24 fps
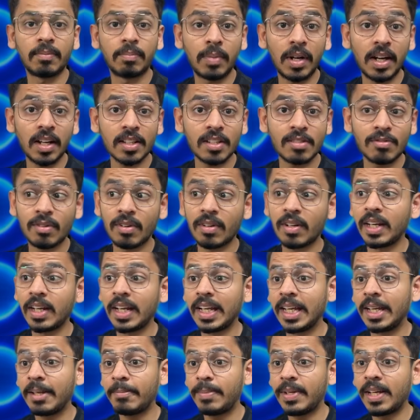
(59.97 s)
password,
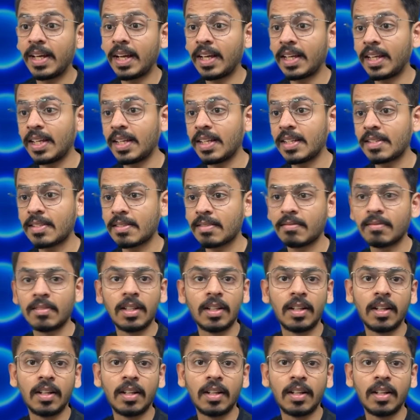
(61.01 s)
API keys.